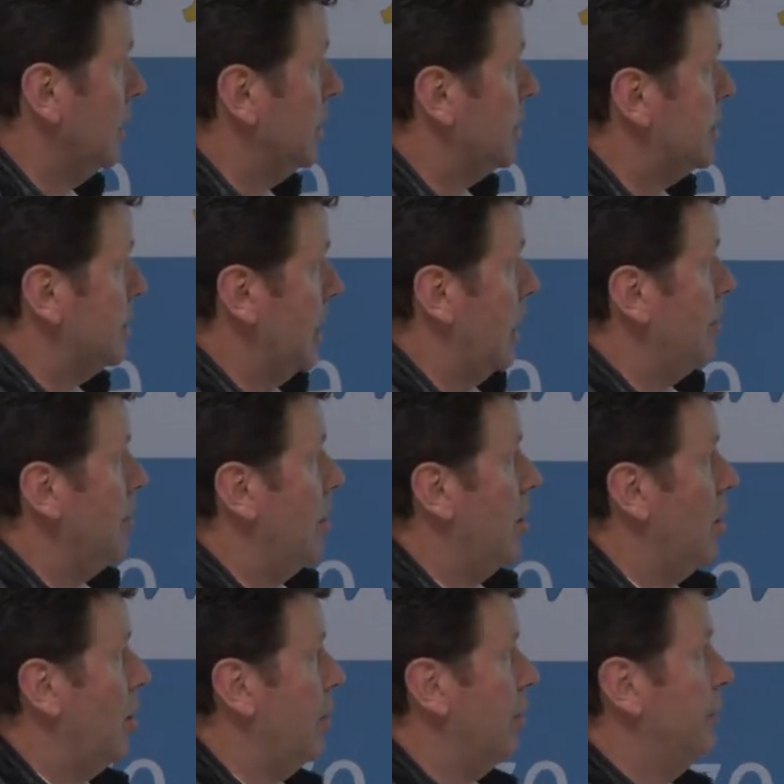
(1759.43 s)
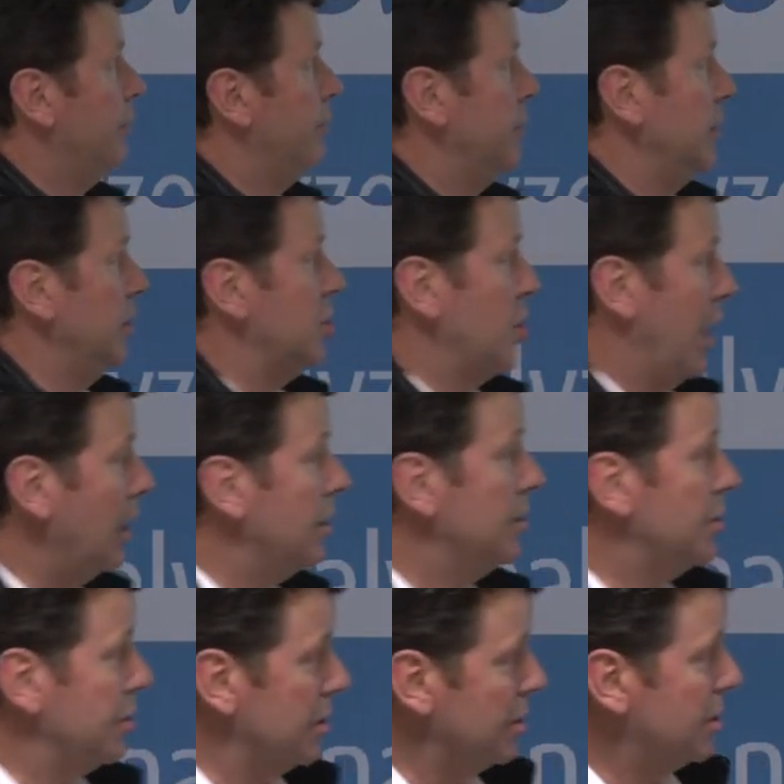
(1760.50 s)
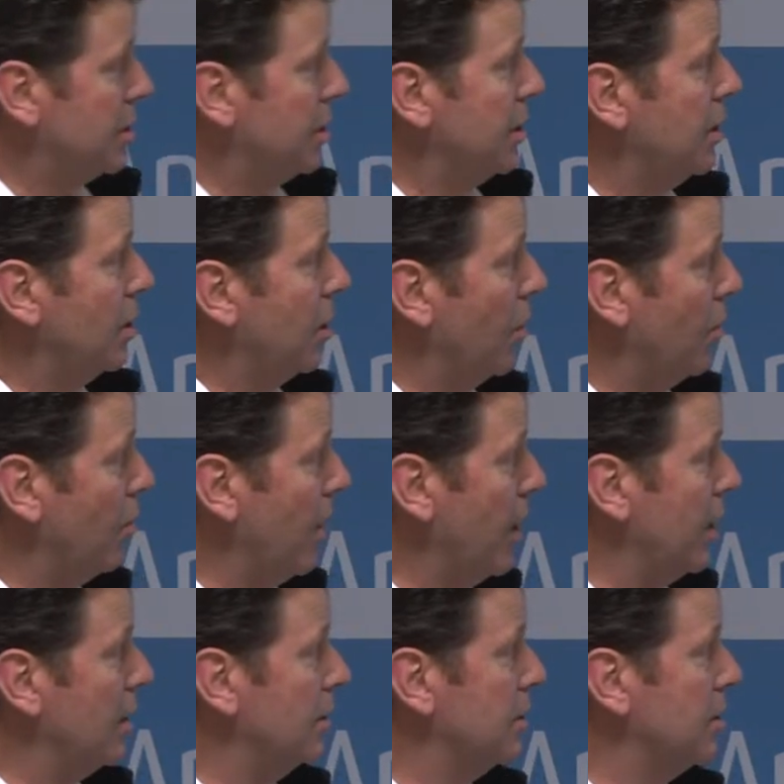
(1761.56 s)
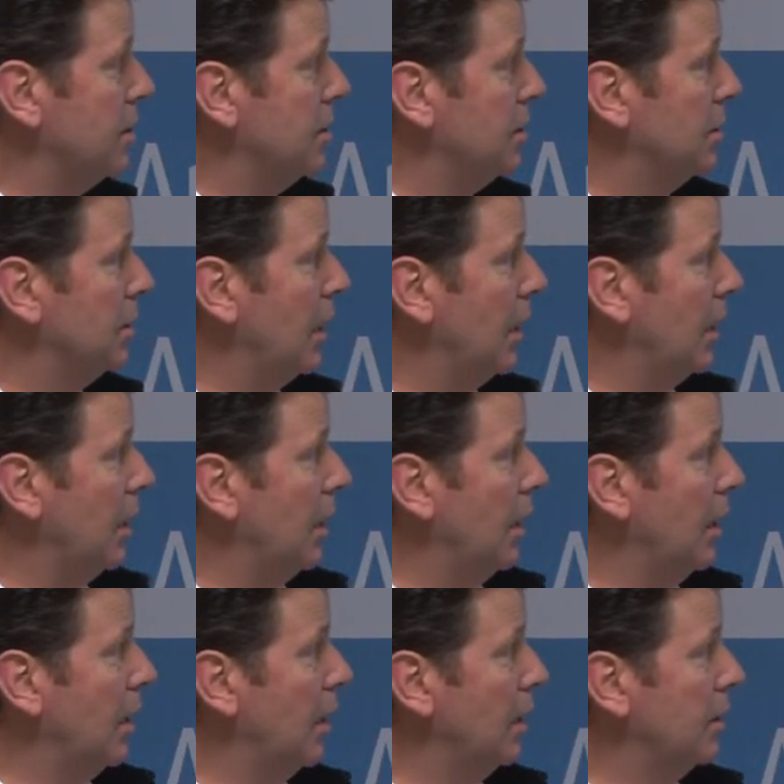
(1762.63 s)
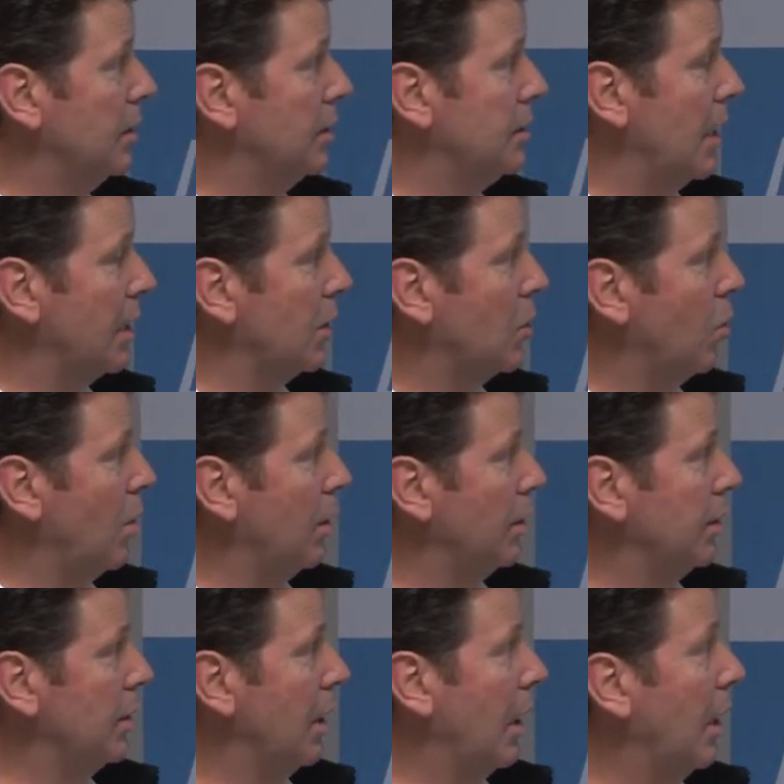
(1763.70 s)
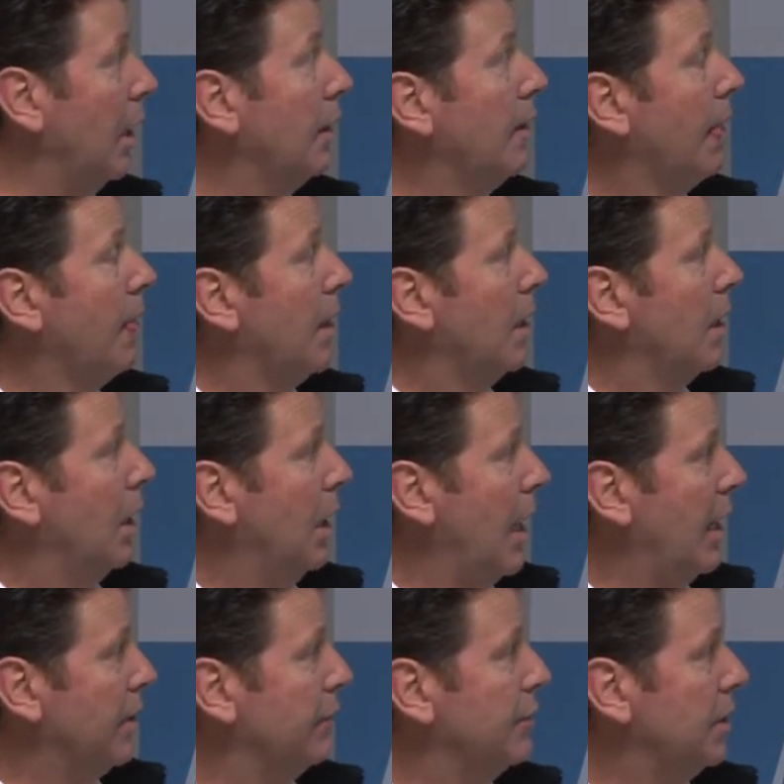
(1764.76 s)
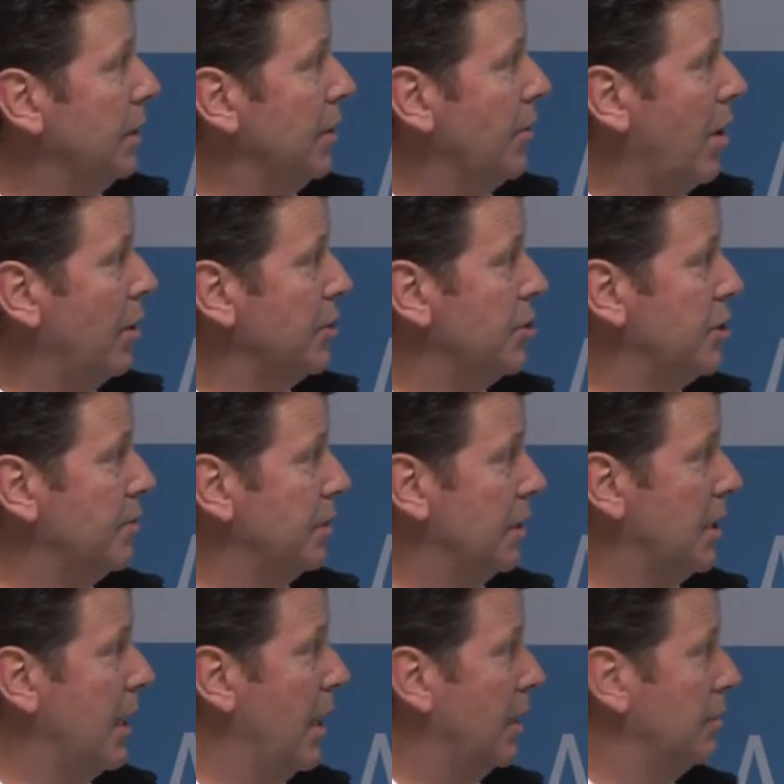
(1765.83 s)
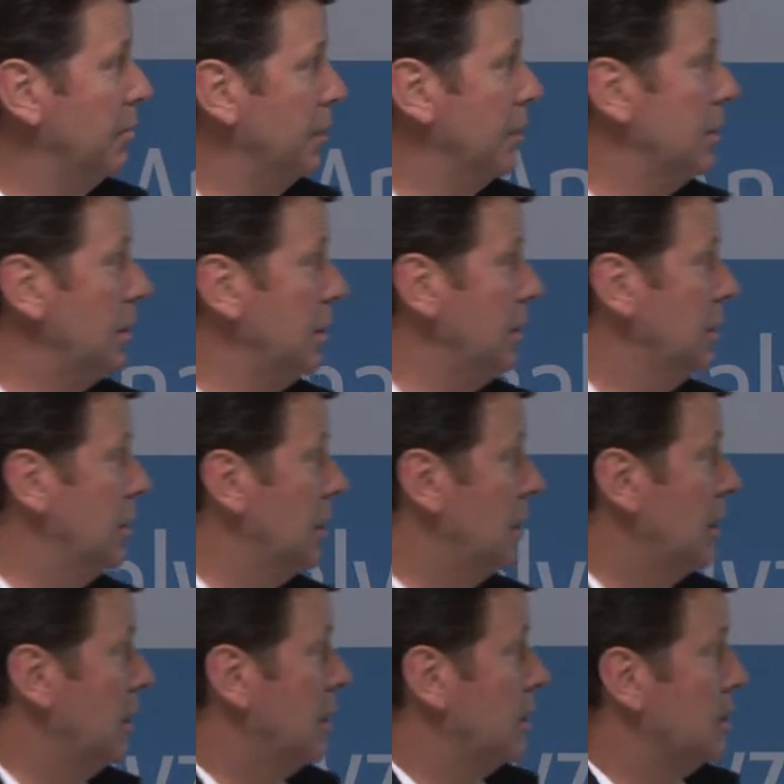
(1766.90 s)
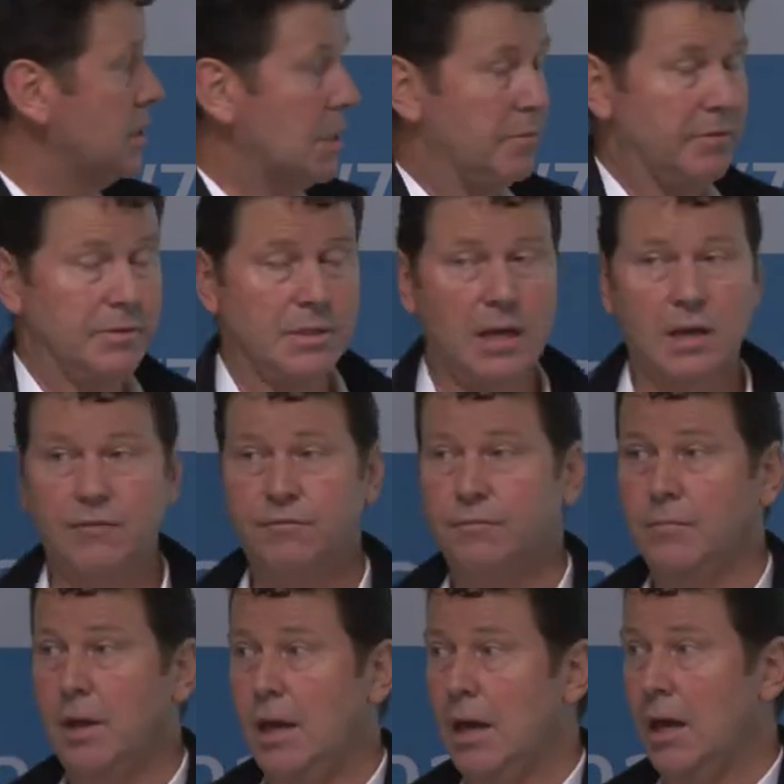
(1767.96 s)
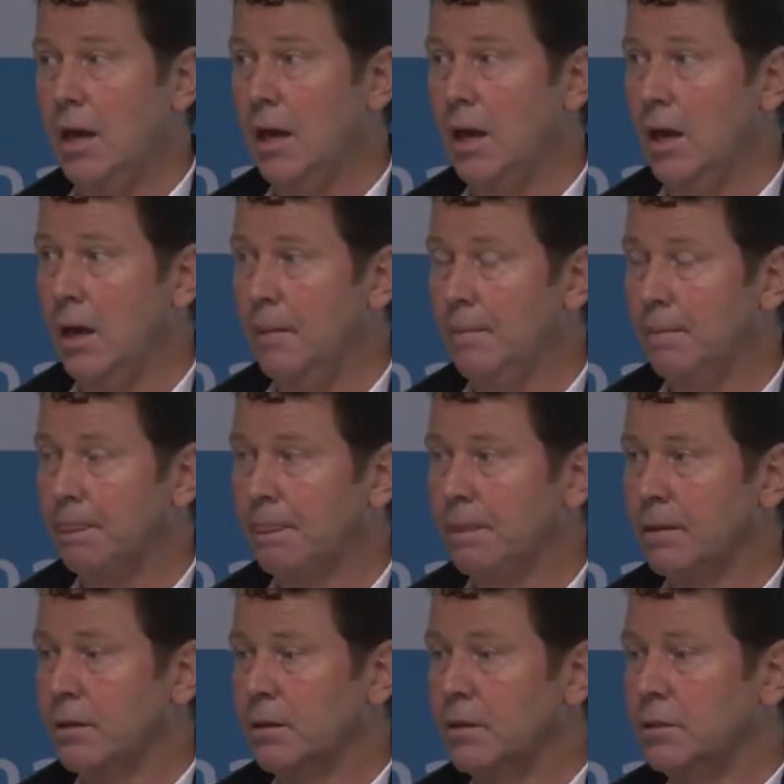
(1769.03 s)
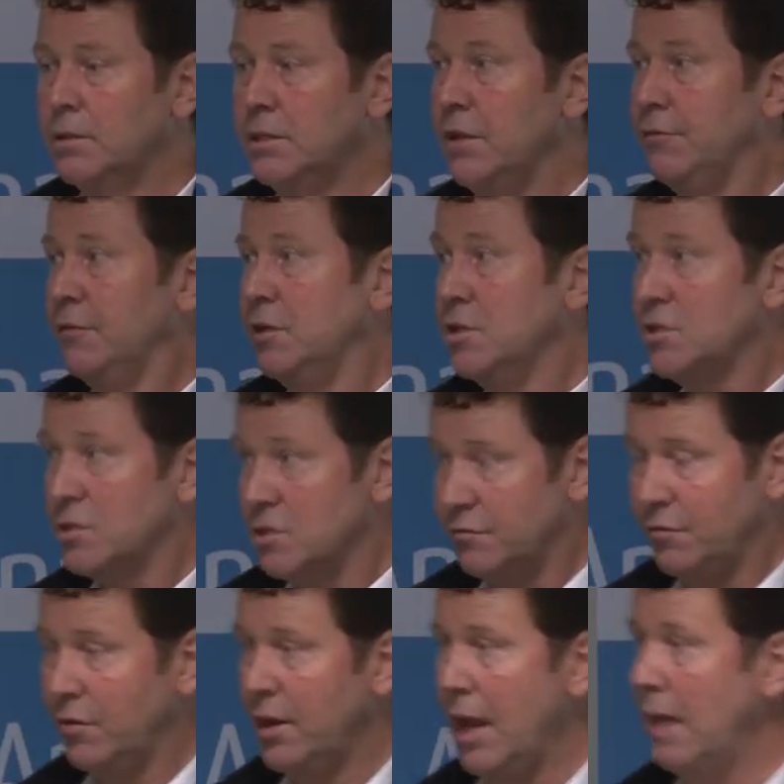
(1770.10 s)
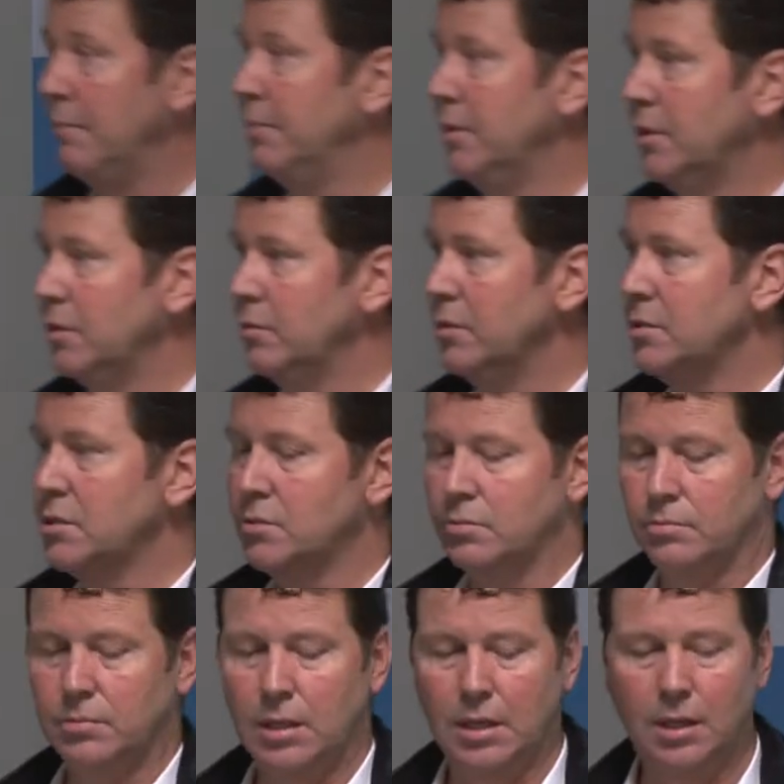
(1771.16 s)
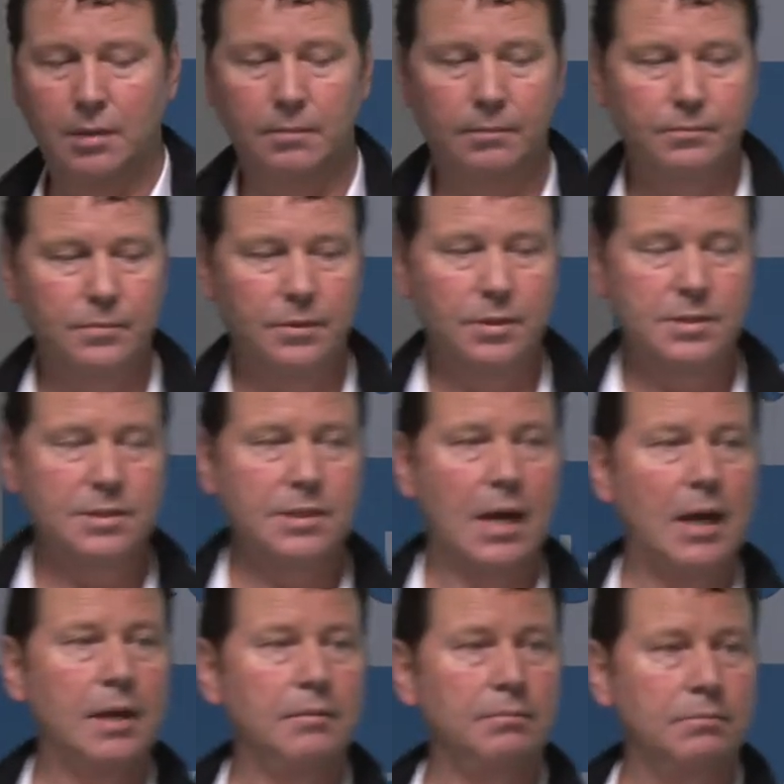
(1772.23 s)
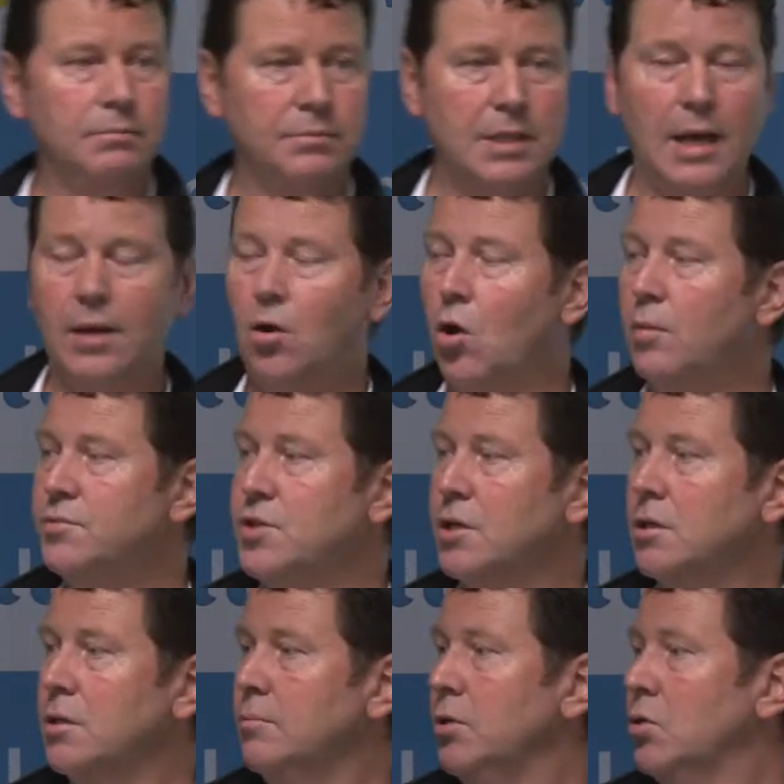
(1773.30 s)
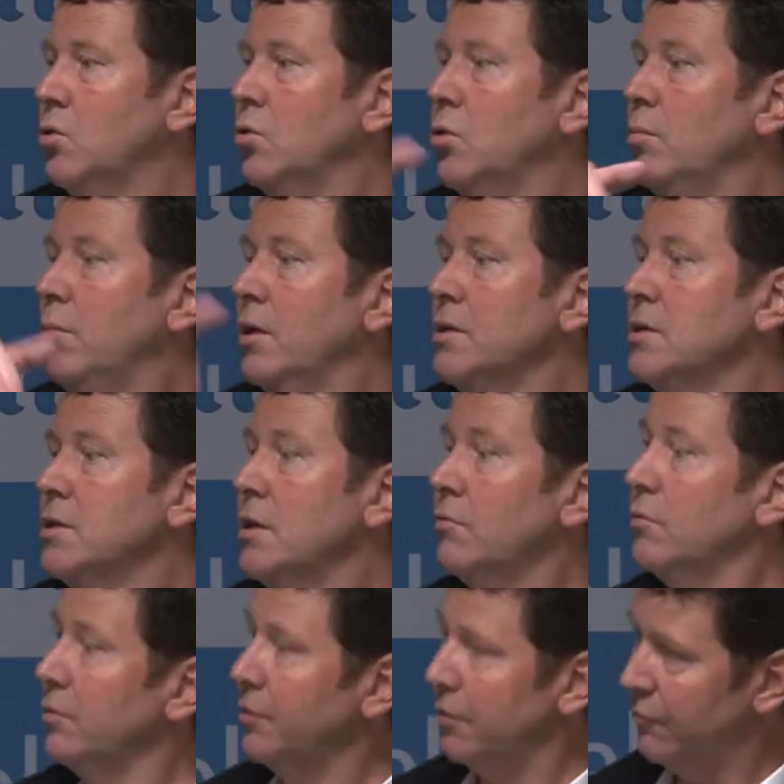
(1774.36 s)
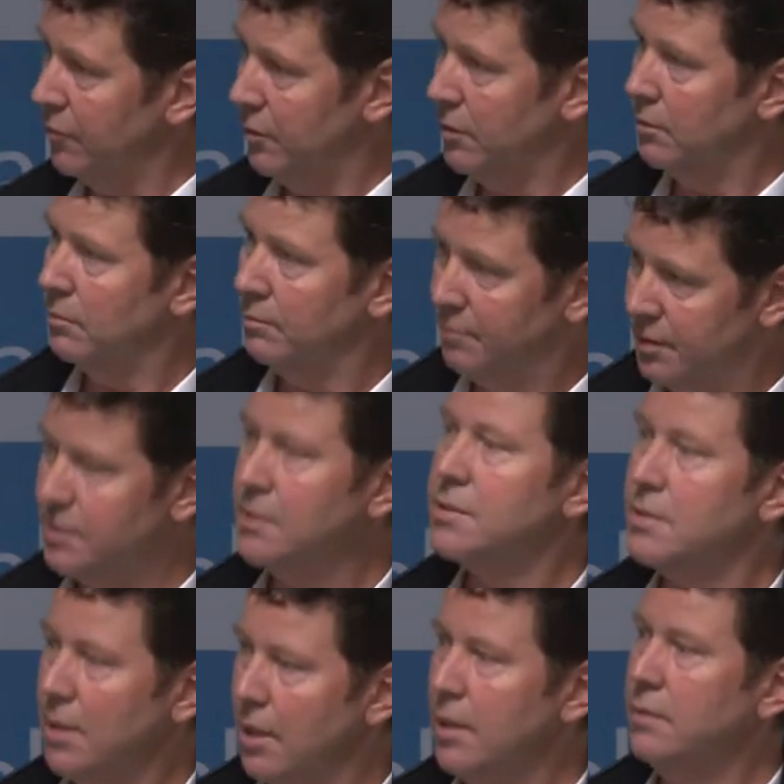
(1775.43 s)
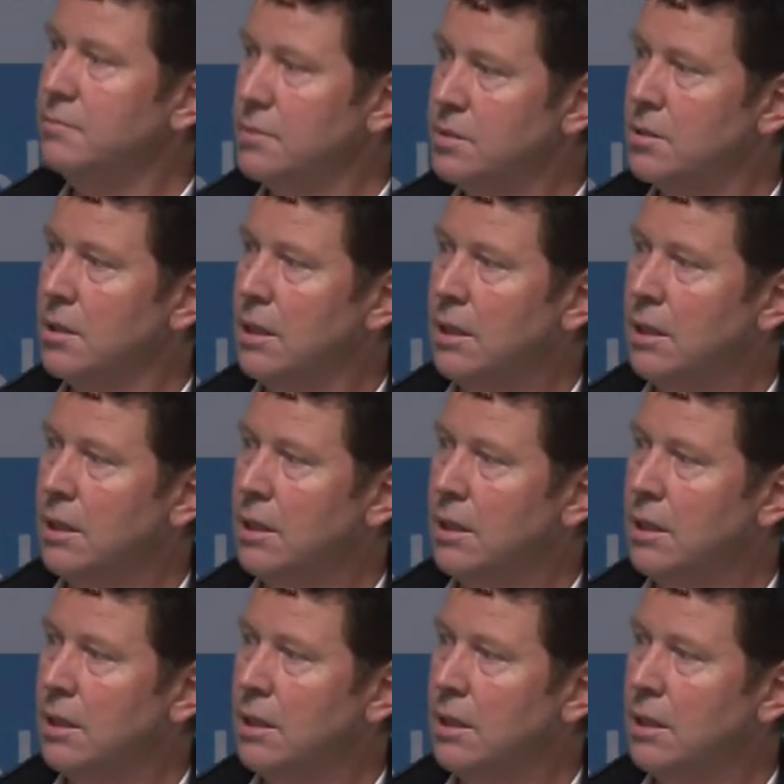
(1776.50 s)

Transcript: Some of the challenges around uh, data quality are lack of clear ownership and accountability. Some of the data uh, definitions are very ambiguous. Um, the same data object can be called by several different business names.